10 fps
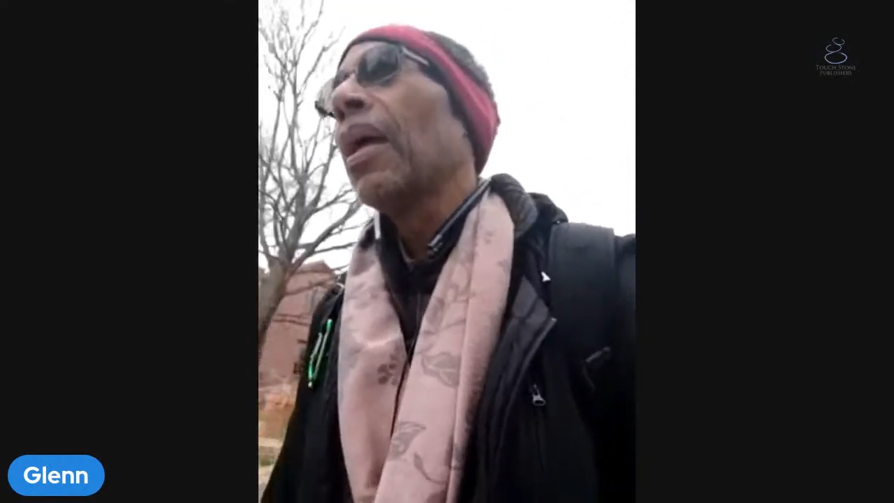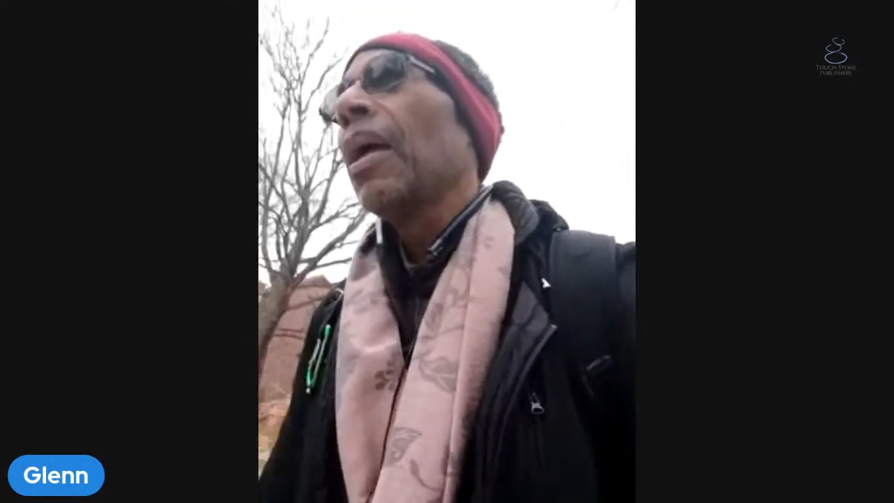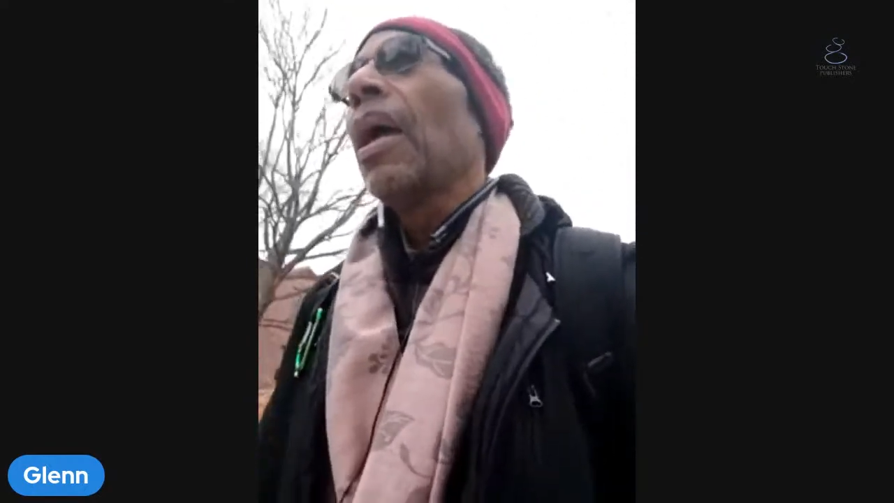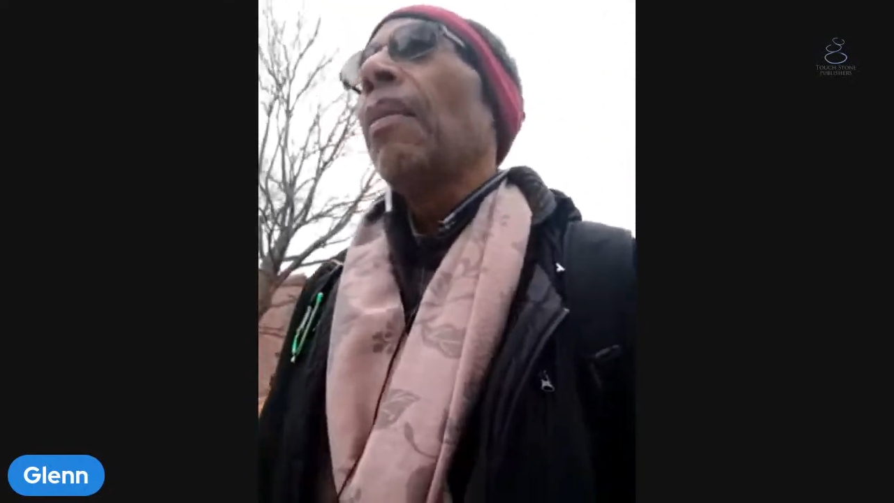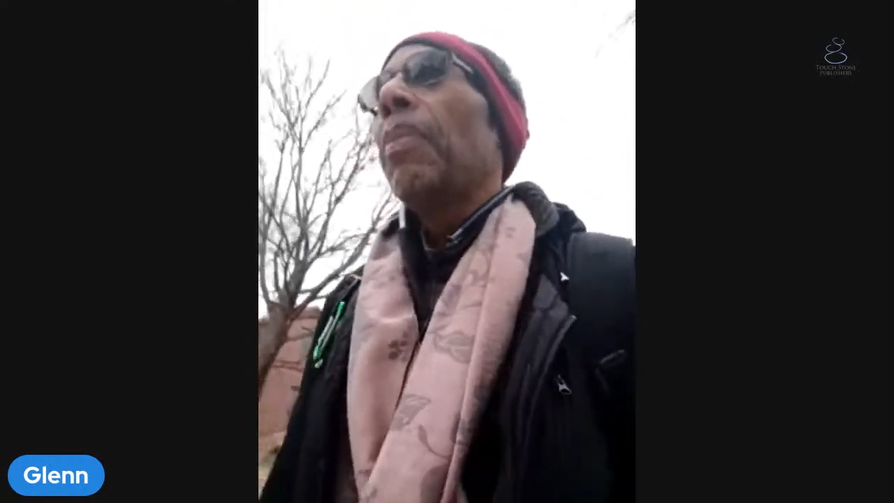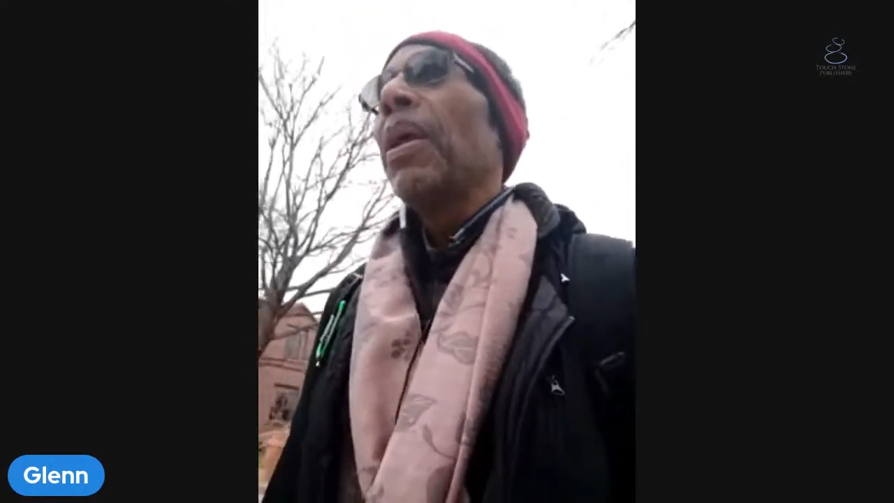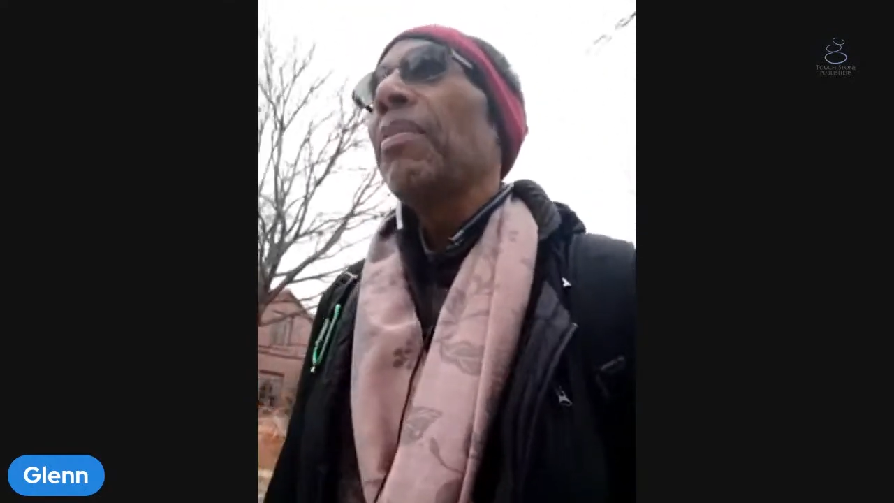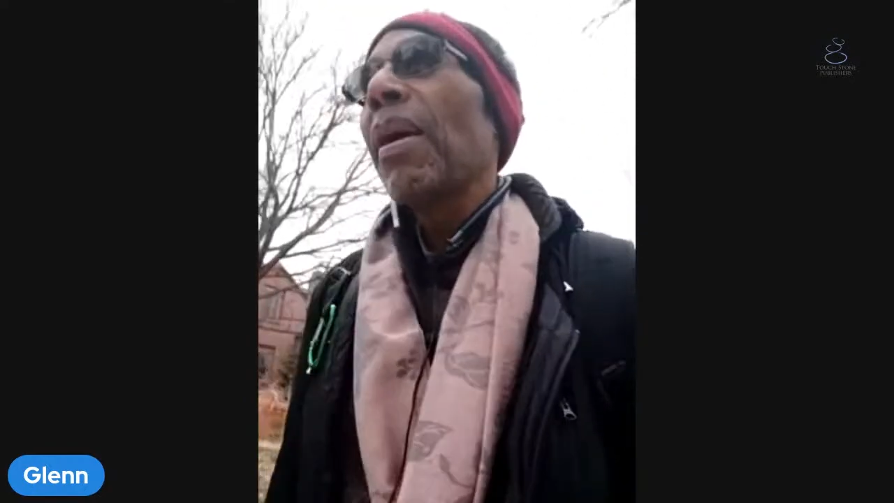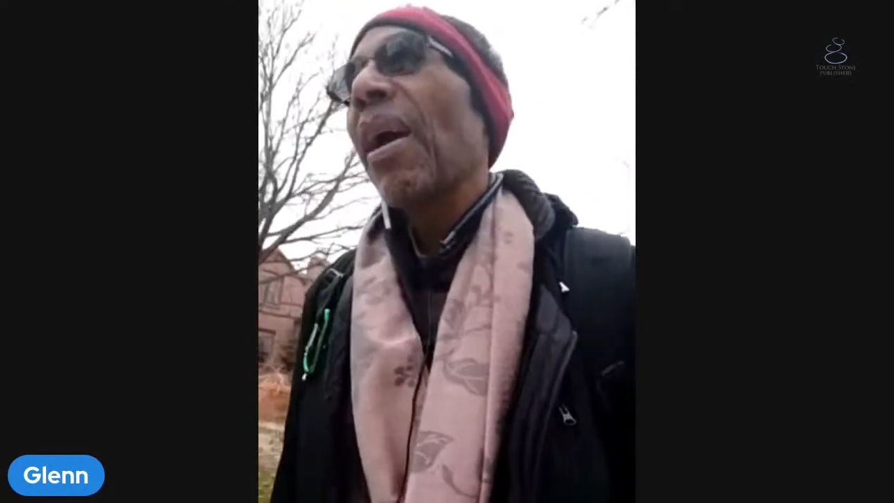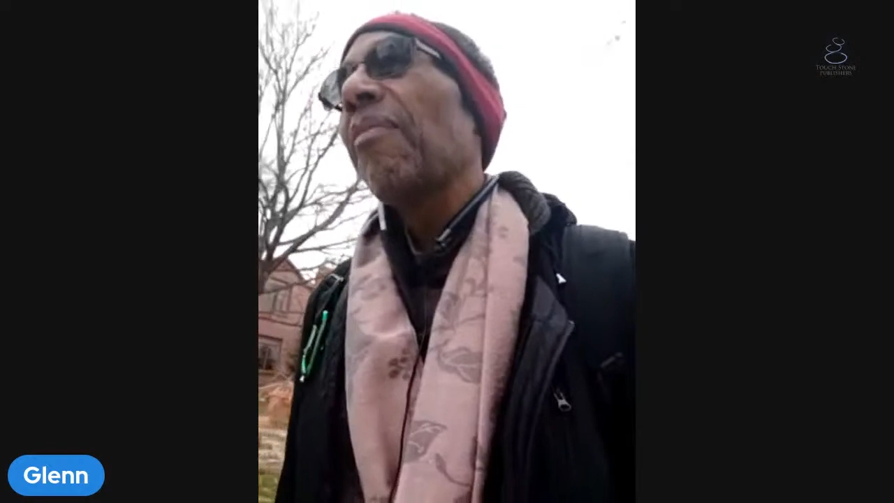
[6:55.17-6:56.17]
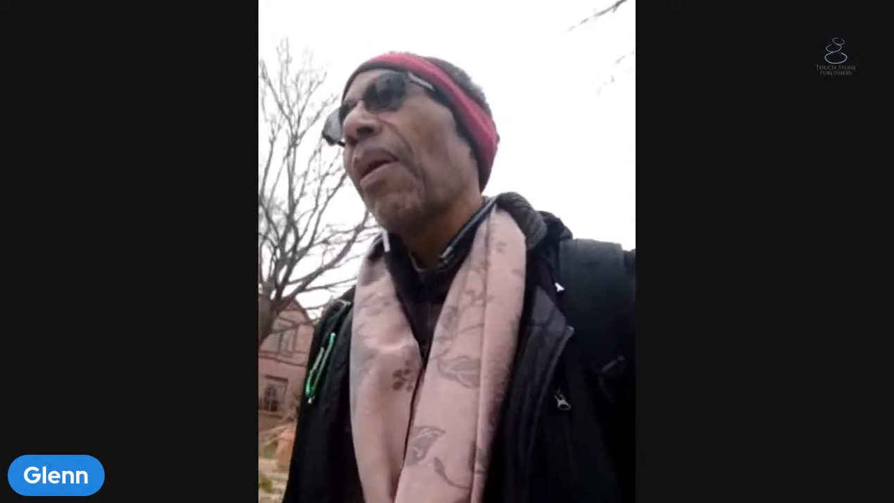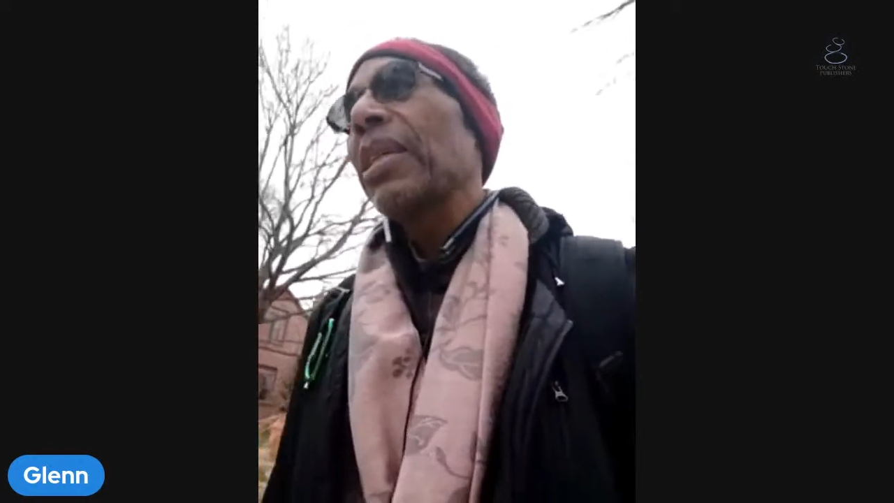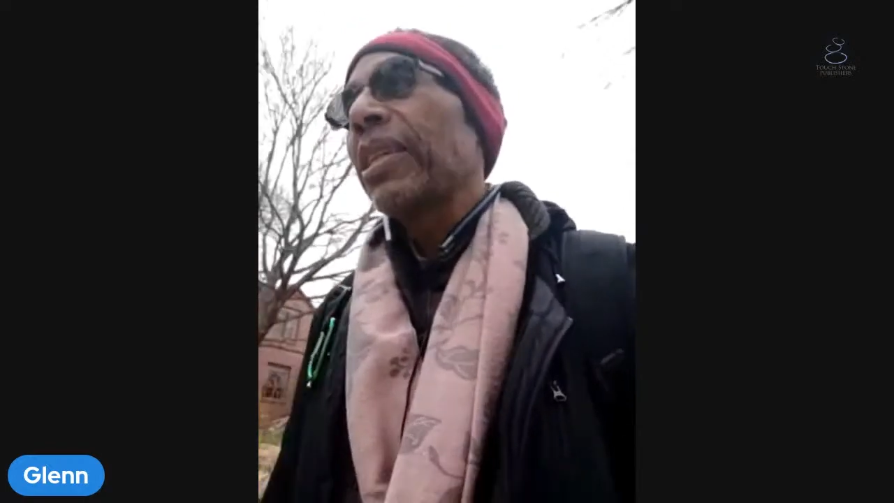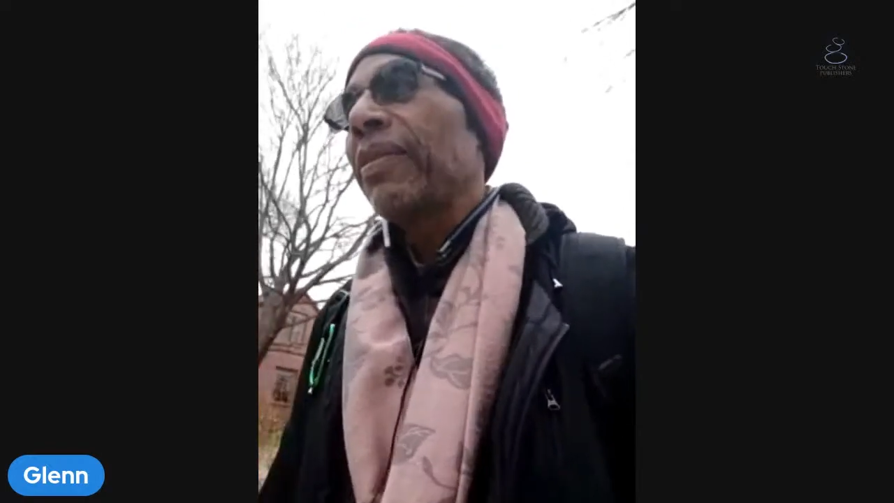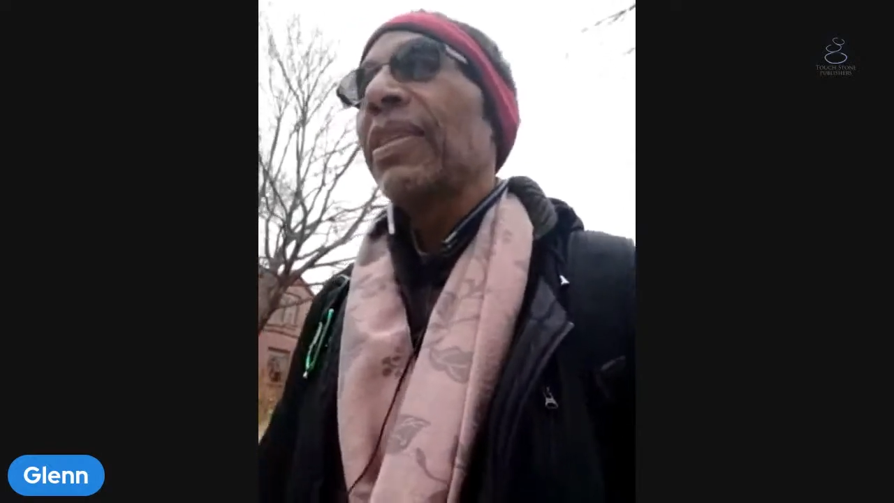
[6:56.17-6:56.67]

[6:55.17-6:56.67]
but he may have positive